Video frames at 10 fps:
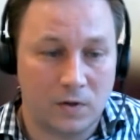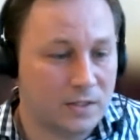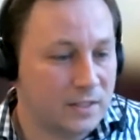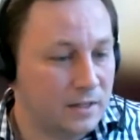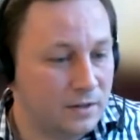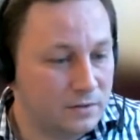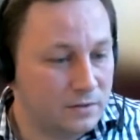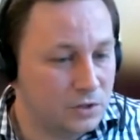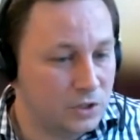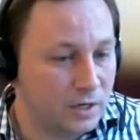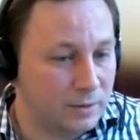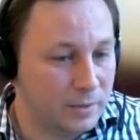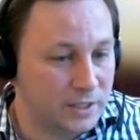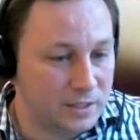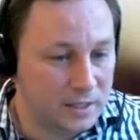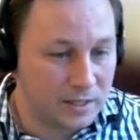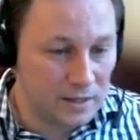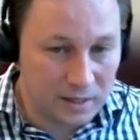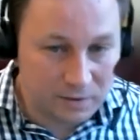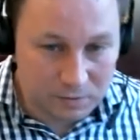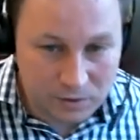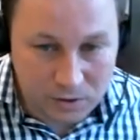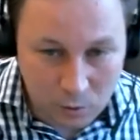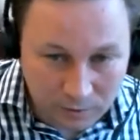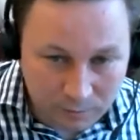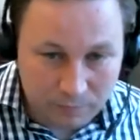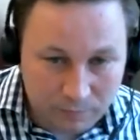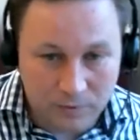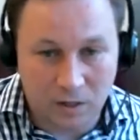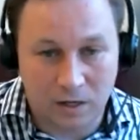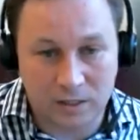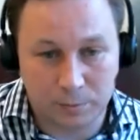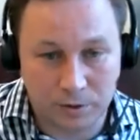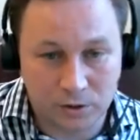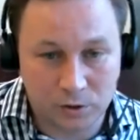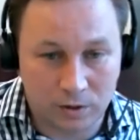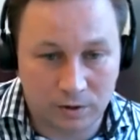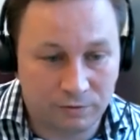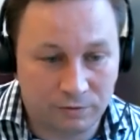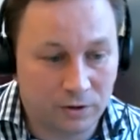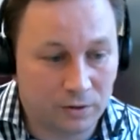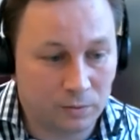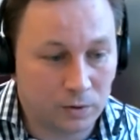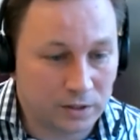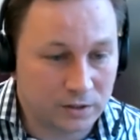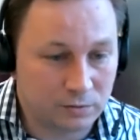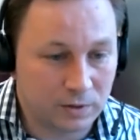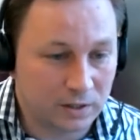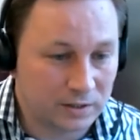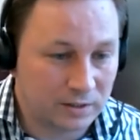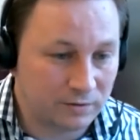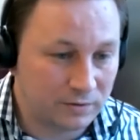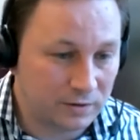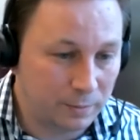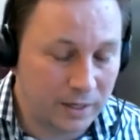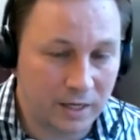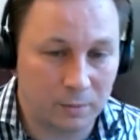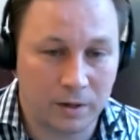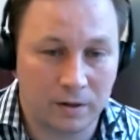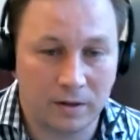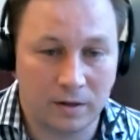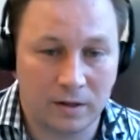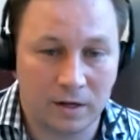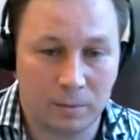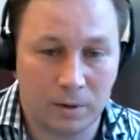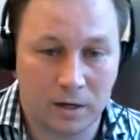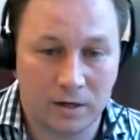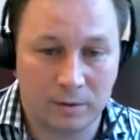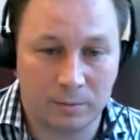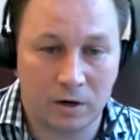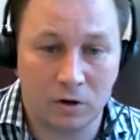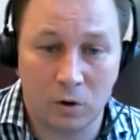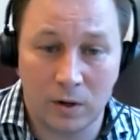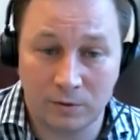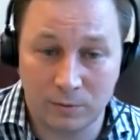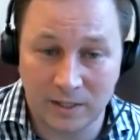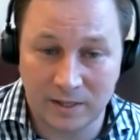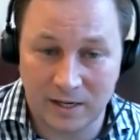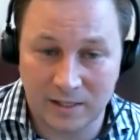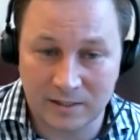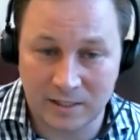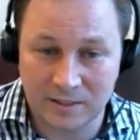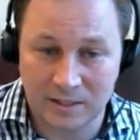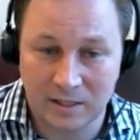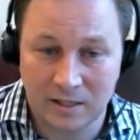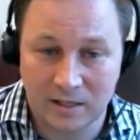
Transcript: because uh, Charlie mentioned that that square cost per square foot was relative depending upon the commodity. But I'll go ahead and read that. It says